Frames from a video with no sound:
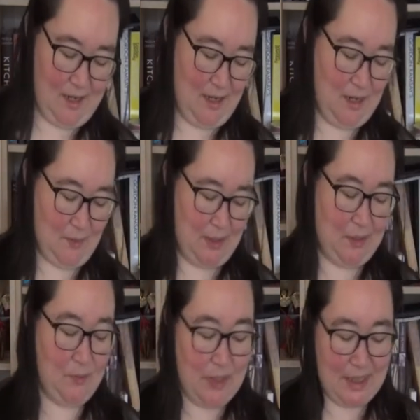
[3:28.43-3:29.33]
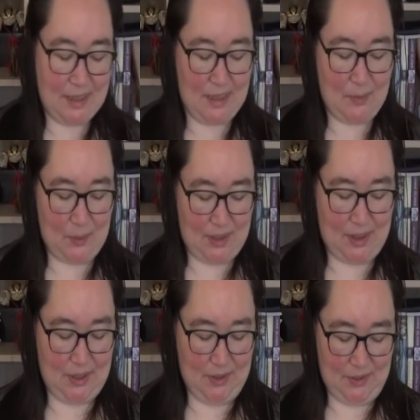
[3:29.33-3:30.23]
Anyway, the reason I
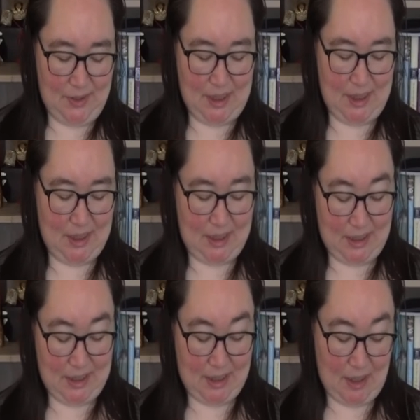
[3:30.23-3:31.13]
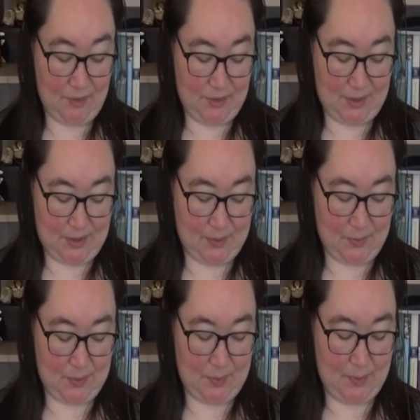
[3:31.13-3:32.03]
wanted to do these coasters
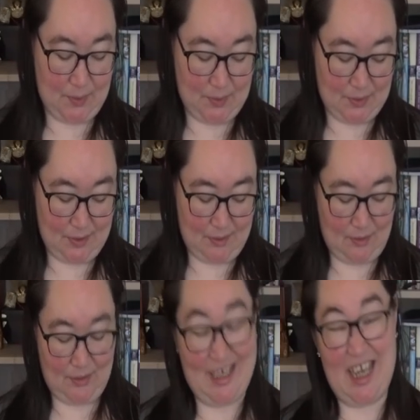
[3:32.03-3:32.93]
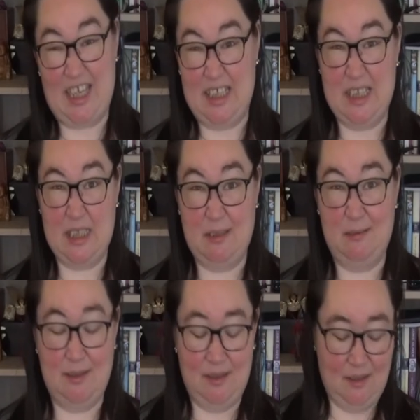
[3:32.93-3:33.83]
was because, or is,
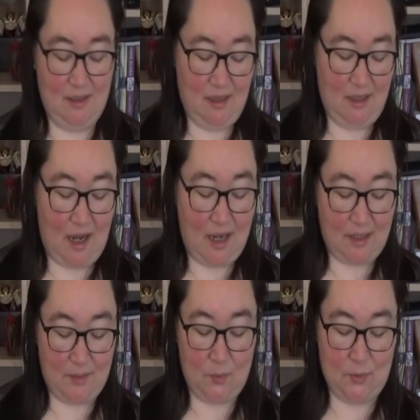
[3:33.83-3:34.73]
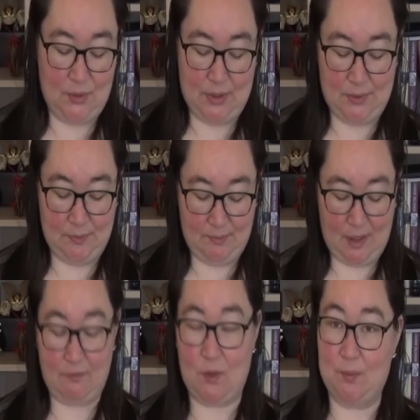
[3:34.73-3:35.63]
and I warn you,
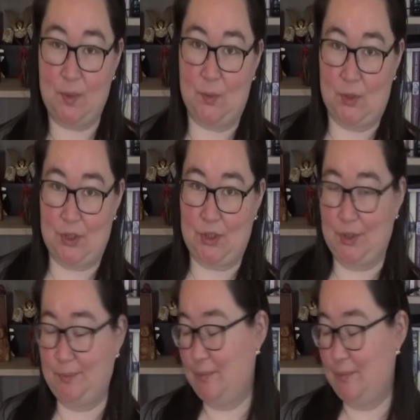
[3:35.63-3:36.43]
they've not been washed.